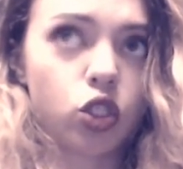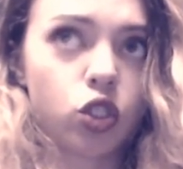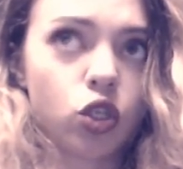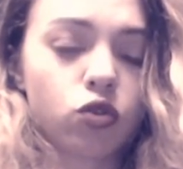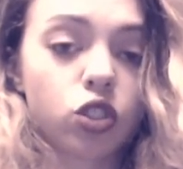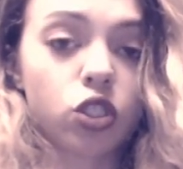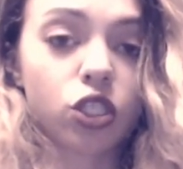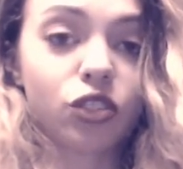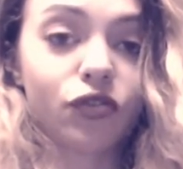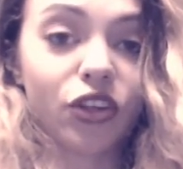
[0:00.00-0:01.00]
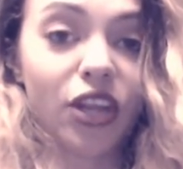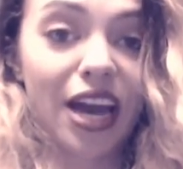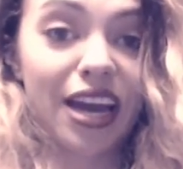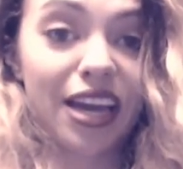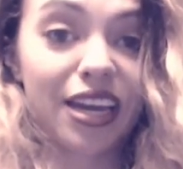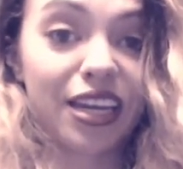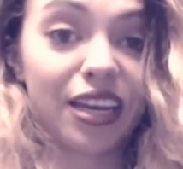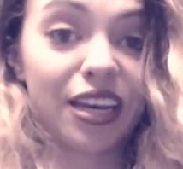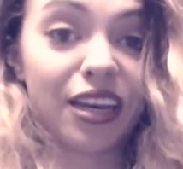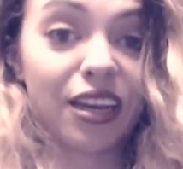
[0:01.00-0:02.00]
don't search for that
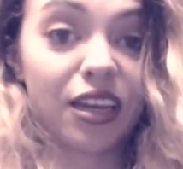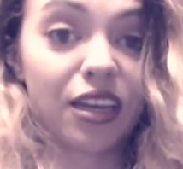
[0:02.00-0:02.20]
in